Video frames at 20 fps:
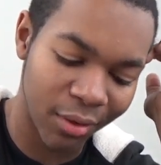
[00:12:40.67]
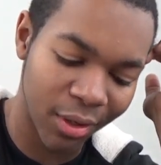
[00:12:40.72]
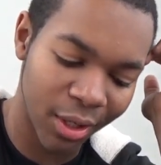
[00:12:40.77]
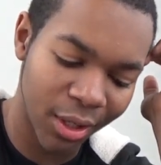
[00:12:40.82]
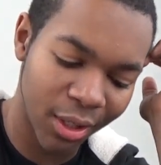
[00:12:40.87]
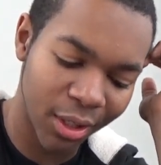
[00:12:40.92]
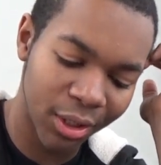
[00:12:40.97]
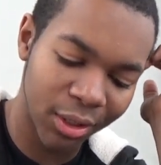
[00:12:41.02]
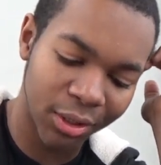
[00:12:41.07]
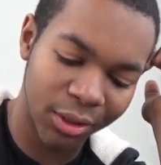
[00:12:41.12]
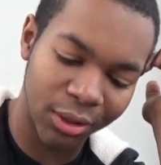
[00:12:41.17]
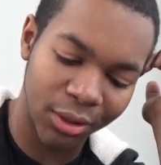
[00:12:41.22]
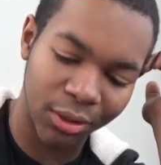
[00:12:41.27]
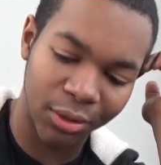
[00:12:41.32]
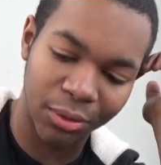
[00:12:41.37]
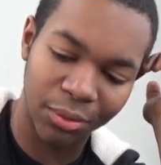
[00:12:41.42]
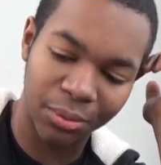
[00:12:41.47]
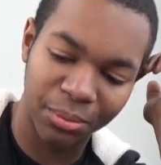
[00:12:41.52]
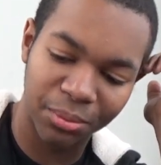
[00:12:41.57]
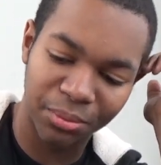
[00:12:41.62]

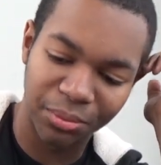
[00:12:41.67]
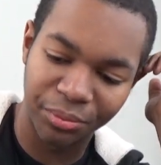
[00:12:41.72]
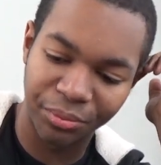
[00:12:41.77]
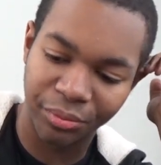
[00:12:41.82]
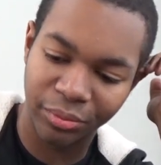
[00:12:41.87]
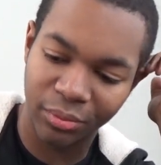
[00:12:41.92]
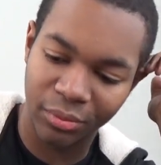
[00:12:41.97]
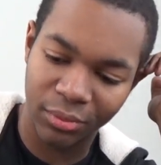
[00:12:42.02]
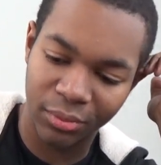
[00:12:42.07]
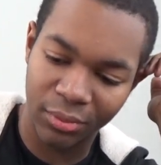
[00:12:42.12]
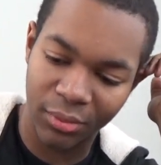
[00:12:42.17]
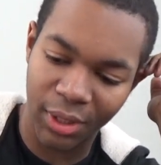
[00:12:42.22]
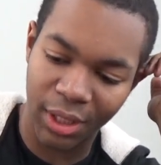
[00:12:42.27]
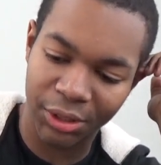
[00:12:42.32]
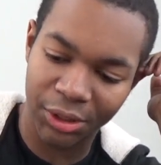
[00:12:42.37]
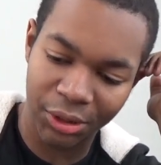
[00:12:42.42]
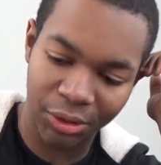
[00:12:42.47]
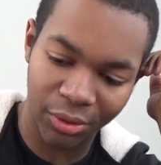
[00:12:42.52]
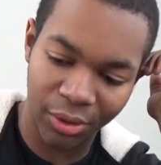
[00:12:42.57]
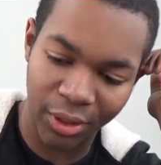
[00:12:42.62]
So
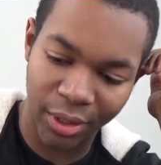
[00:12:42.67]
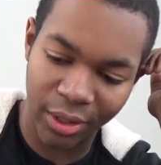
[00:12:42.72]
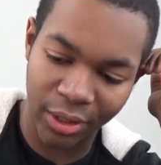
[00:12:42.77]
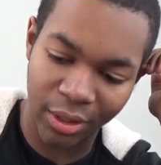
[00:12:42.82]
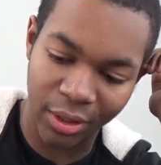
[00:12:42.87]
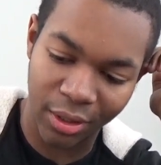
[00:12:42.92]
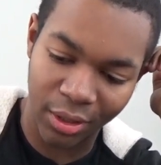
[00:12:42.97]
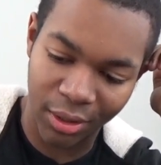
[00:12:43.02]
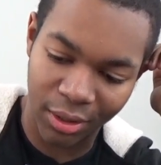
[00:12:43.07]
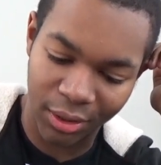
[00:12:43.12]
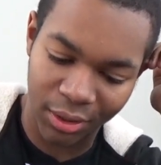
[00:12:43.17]
that's just really good.